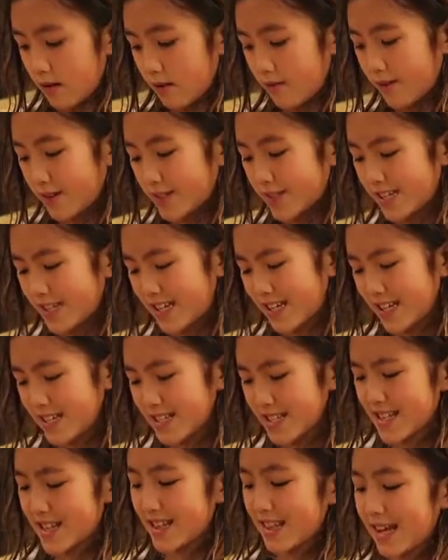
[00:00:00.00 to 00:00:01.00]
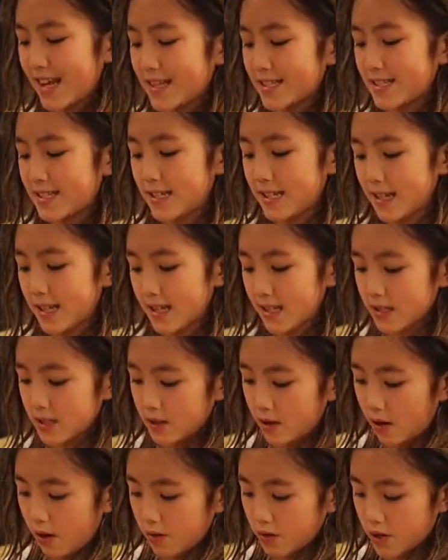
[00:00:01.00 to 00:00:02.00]
Which it isn't that sticky,
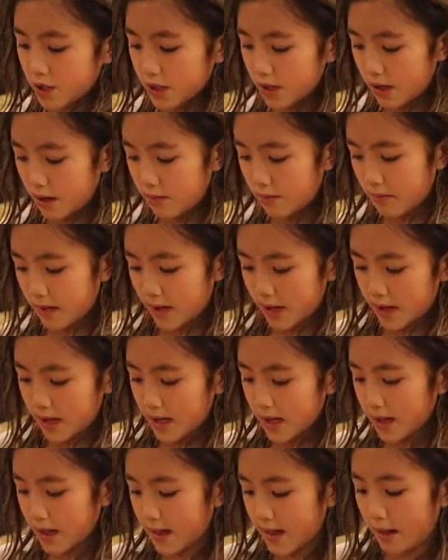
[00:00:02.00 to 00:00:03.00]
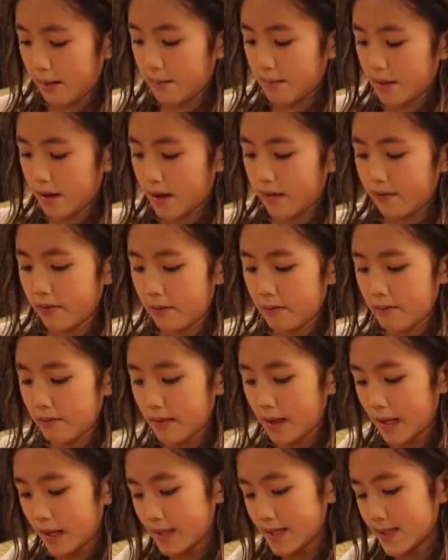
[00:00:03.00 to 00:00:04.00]
so it shouldn't make that big of a
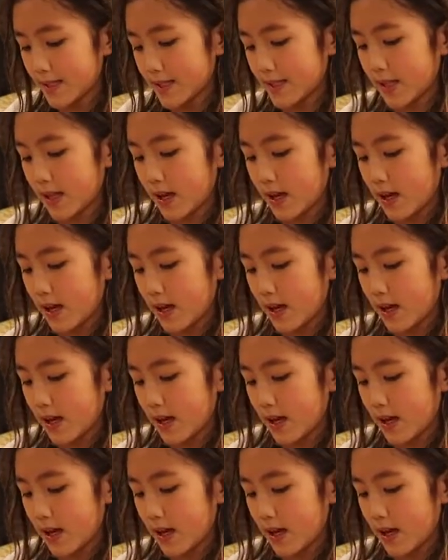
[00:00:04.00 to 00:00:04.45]
mess.